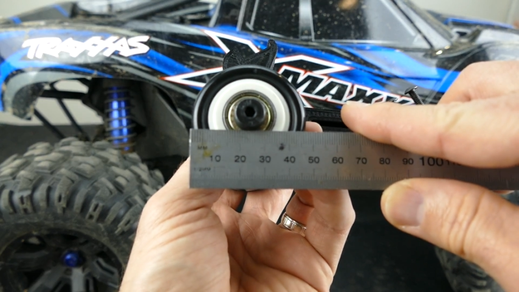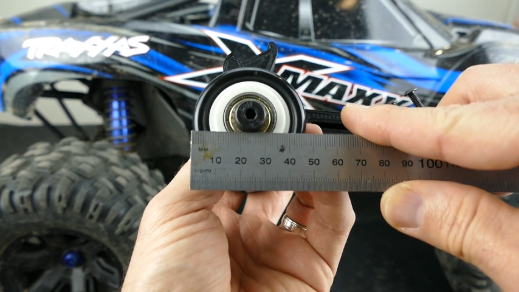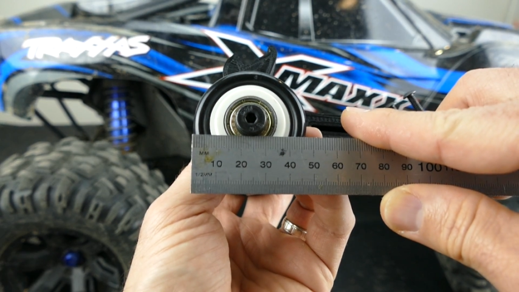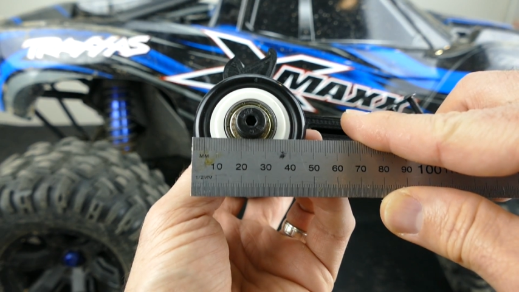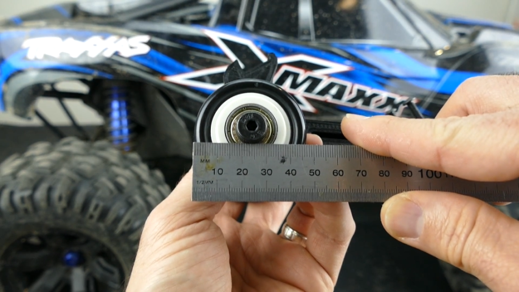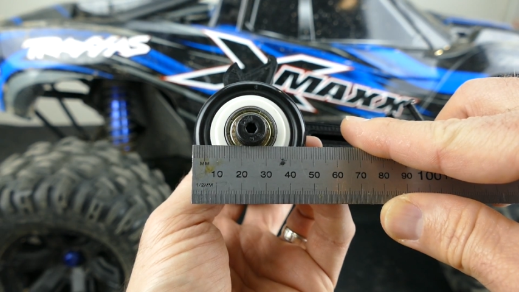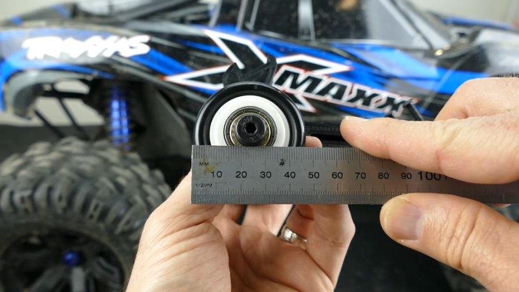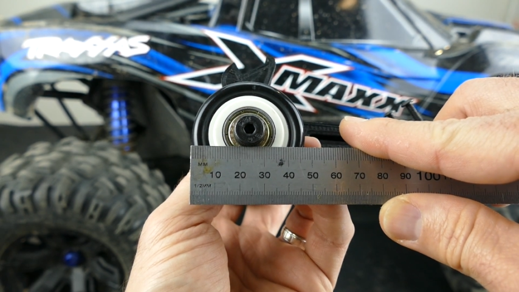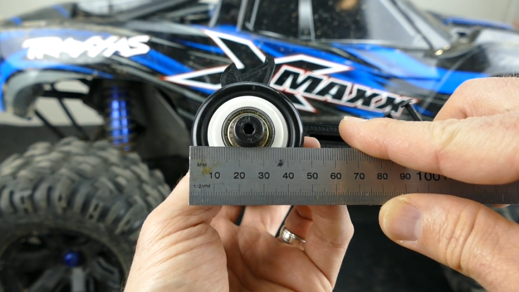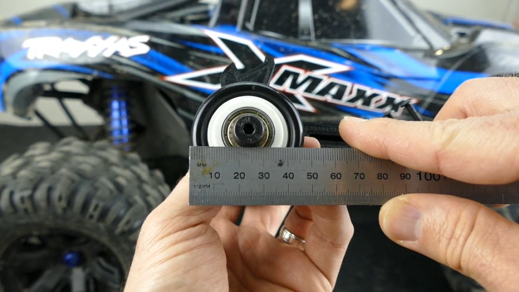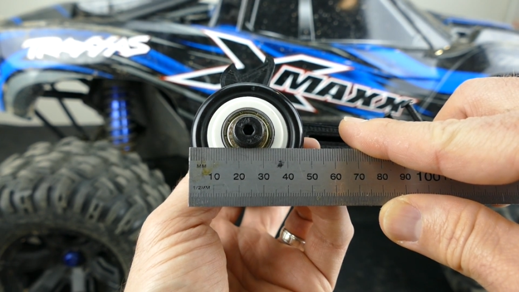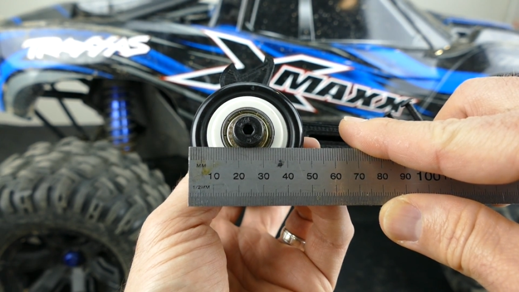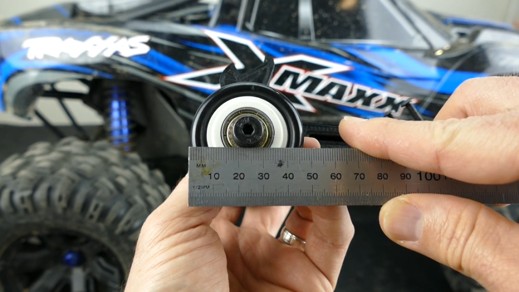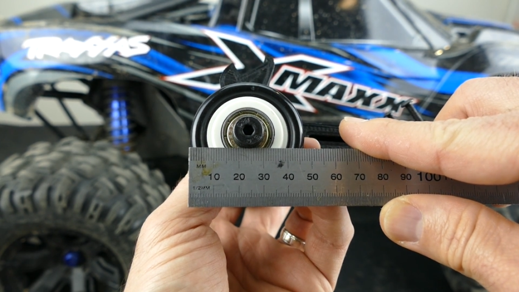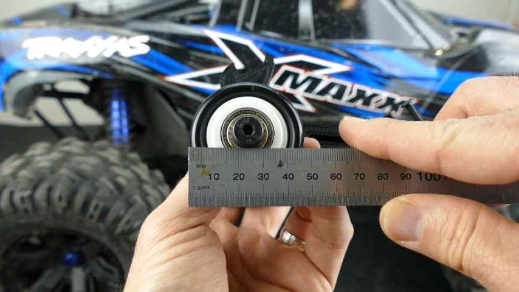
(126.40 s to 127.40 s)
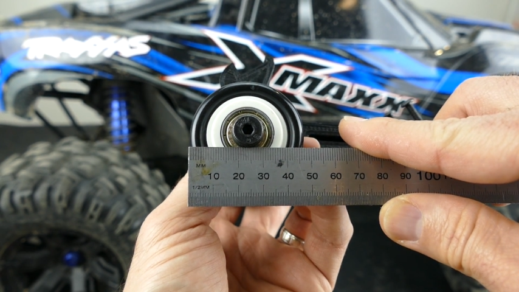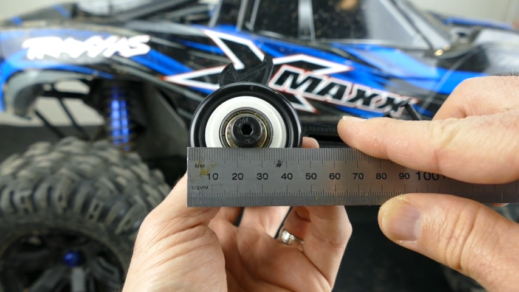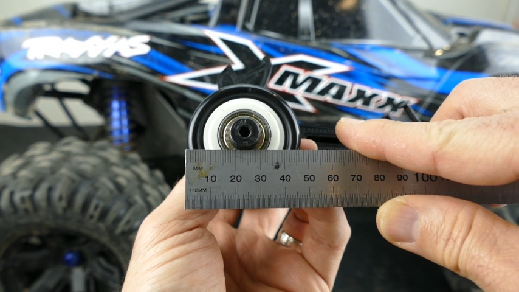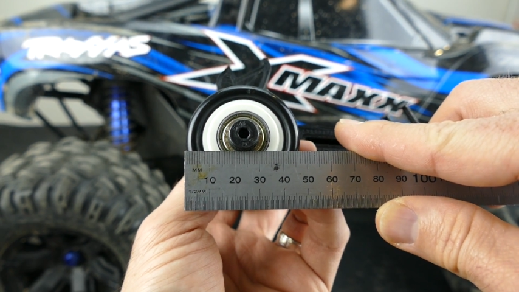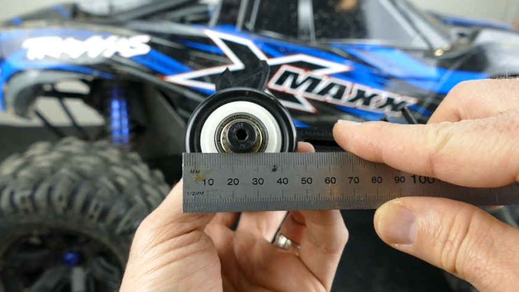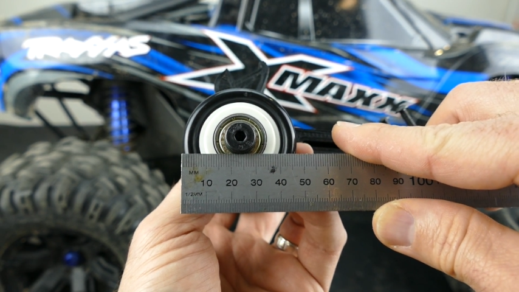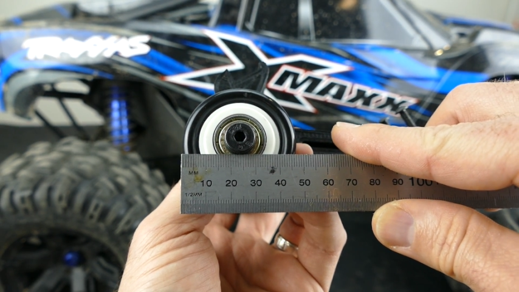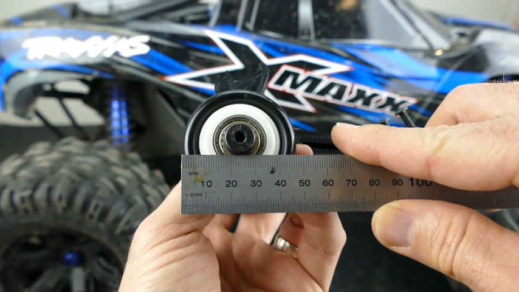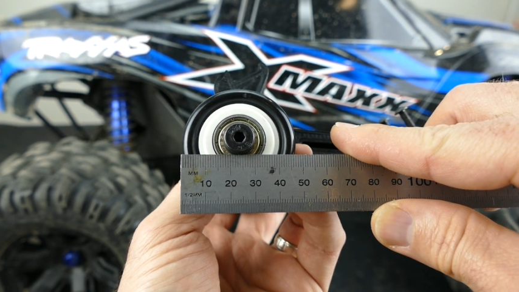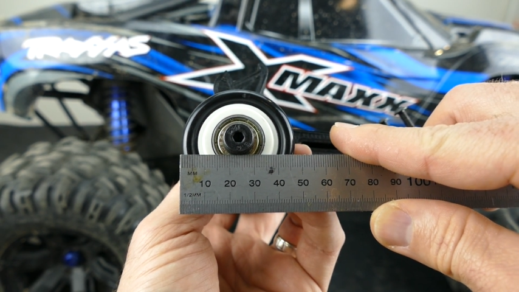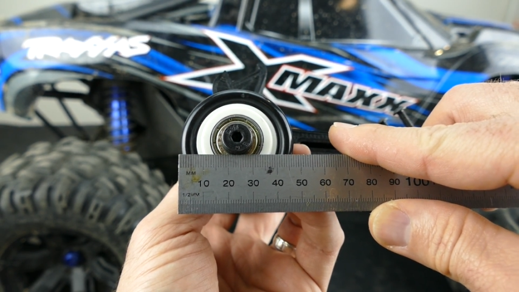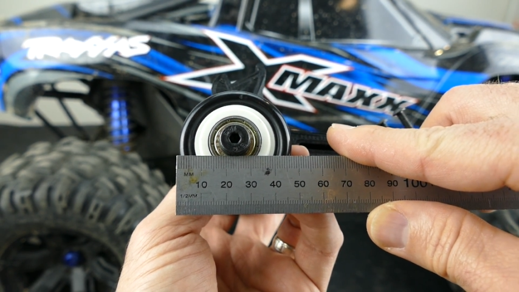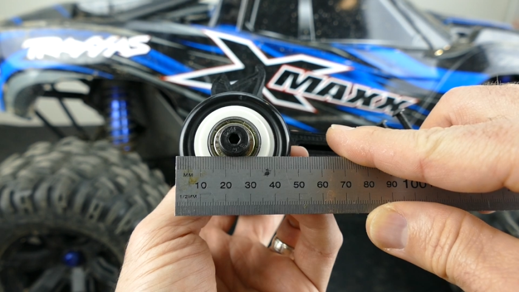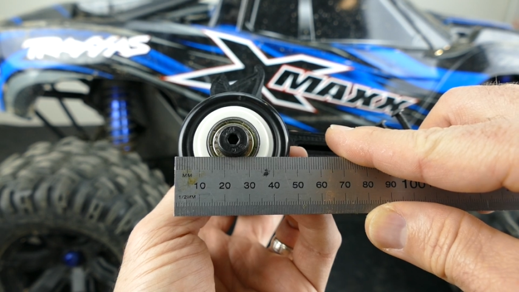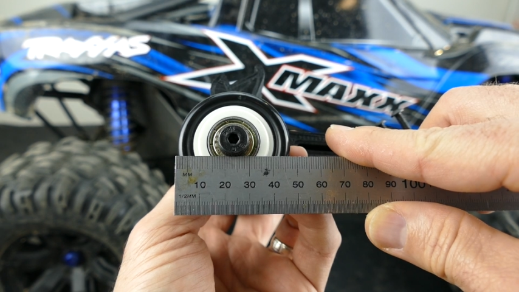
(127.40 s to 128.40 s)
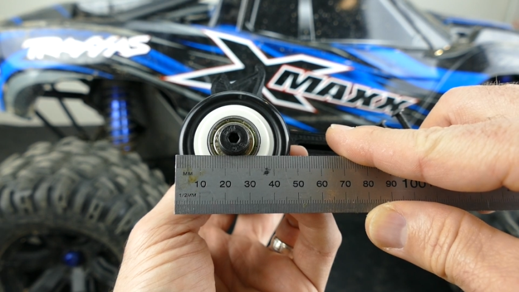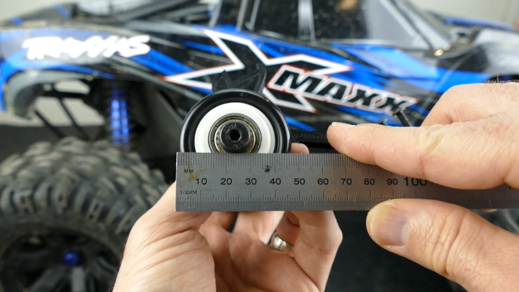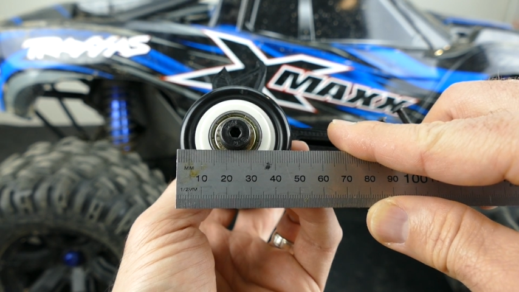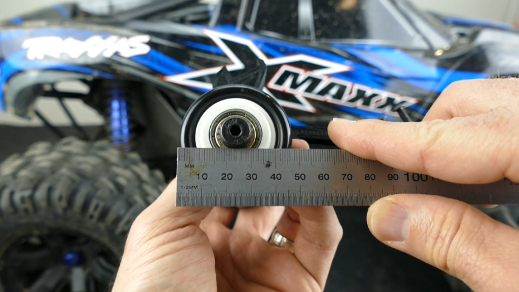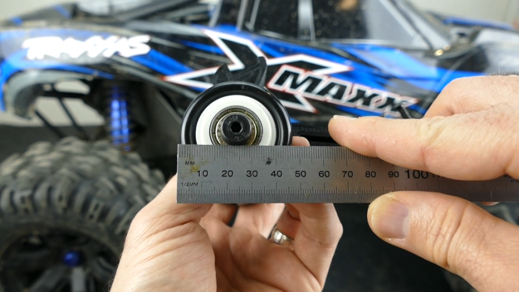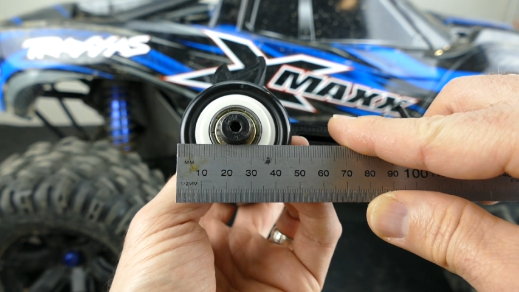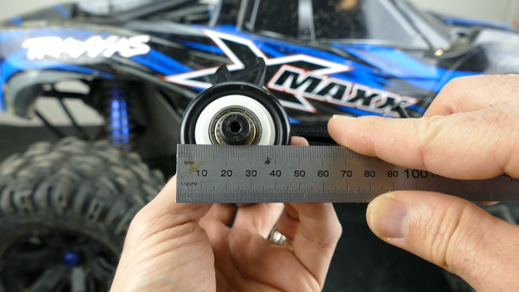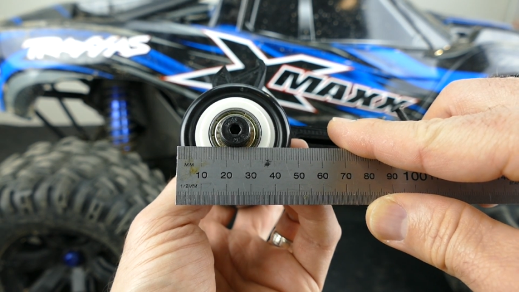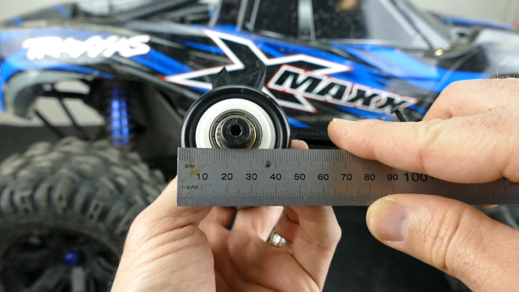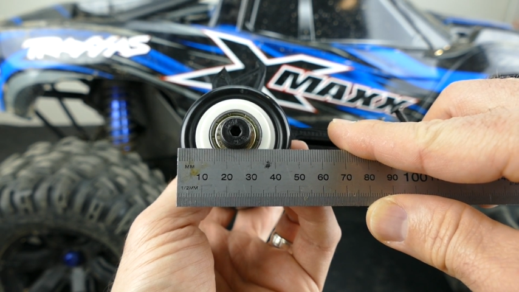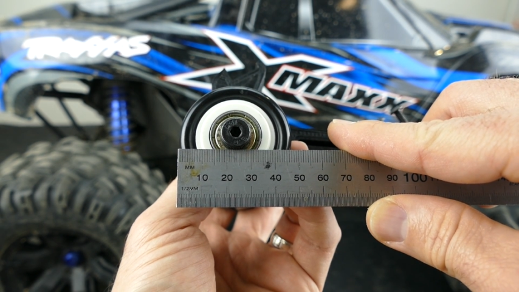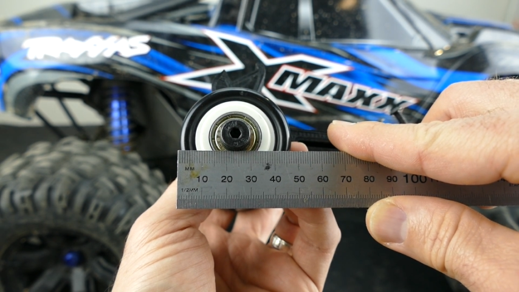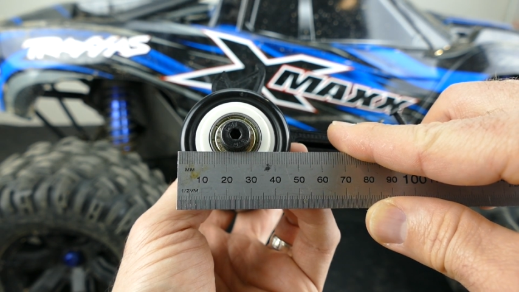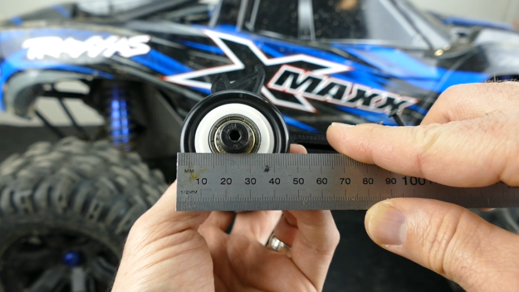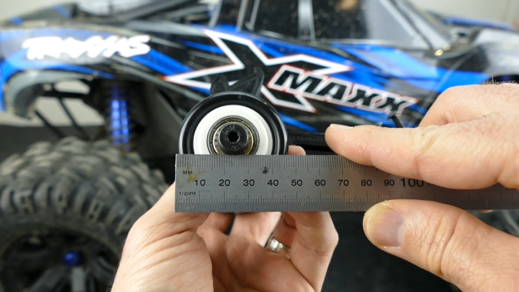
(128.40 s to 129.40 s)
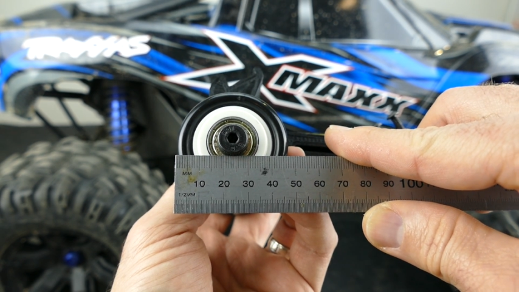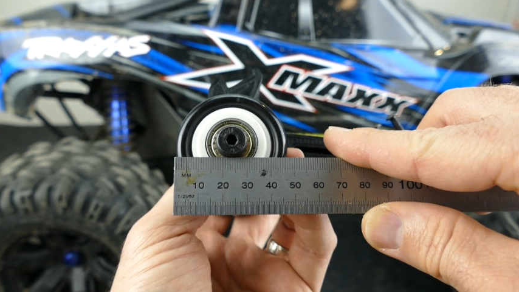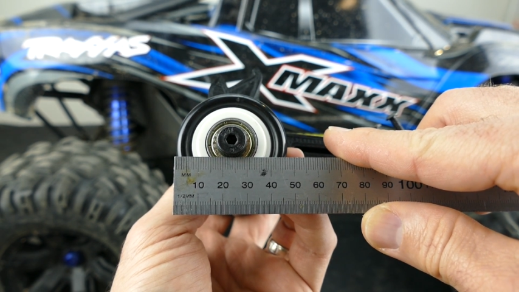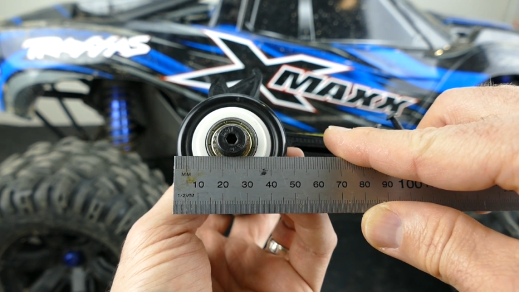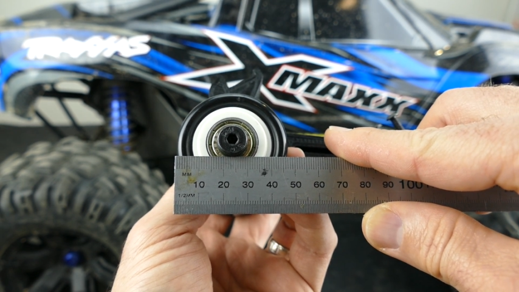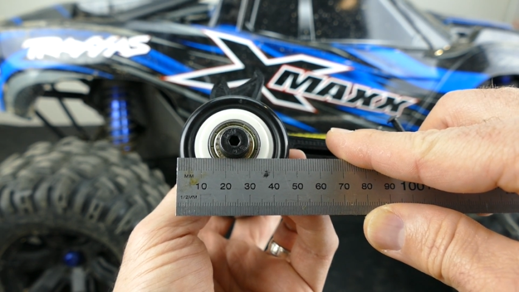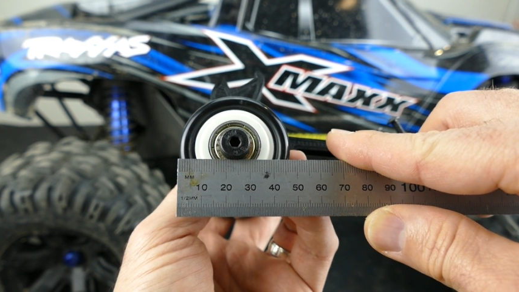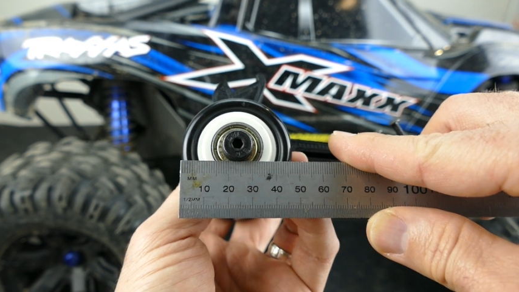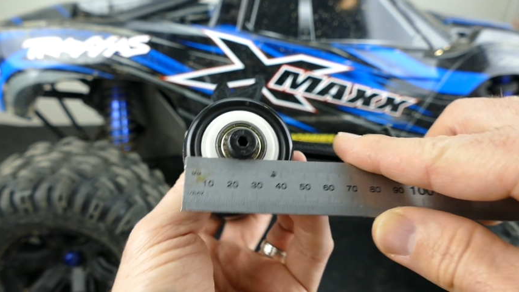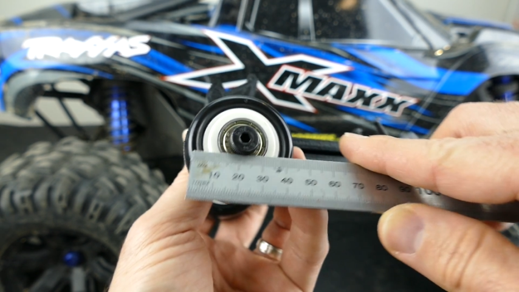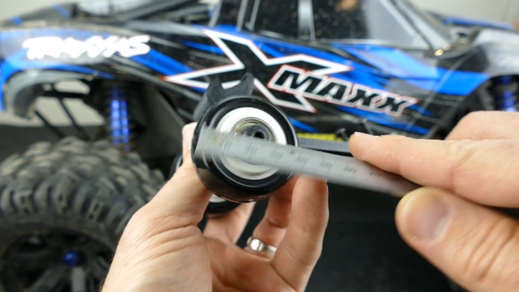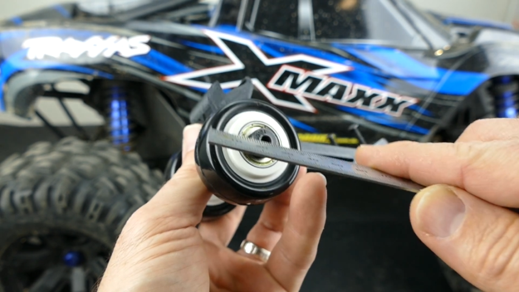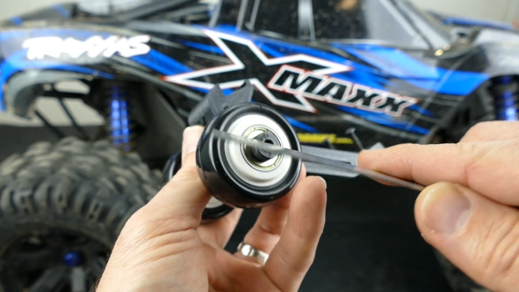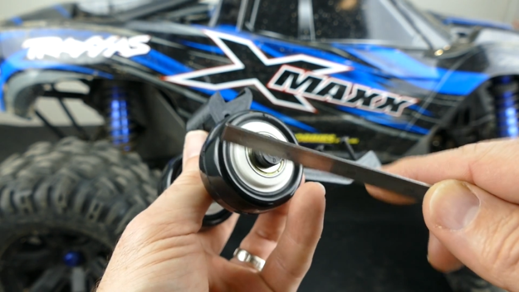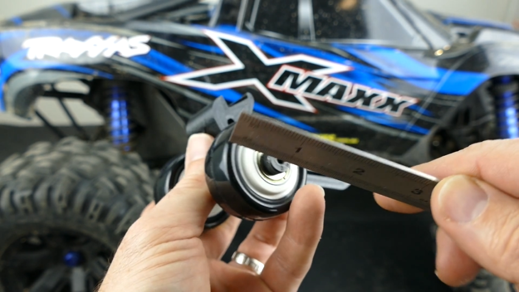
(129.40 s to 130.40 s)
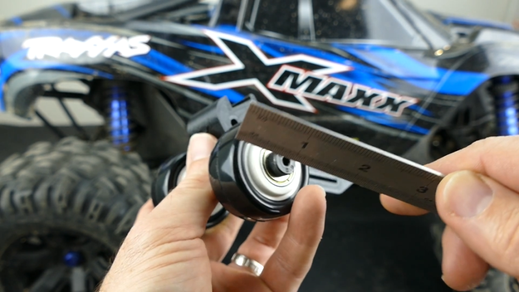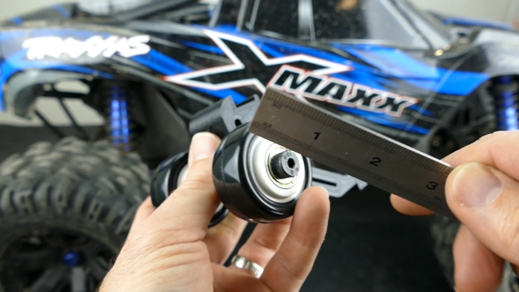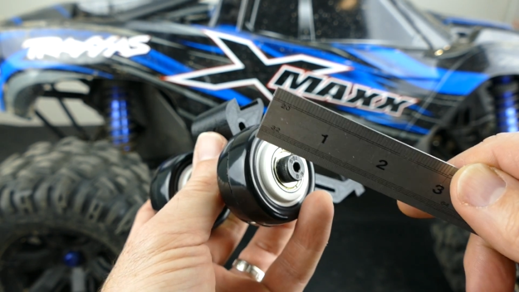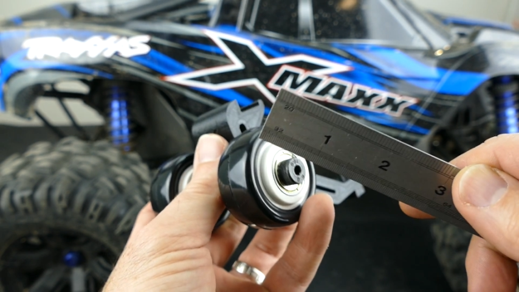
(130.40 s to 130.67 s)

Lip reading: [unreadable: no face in view]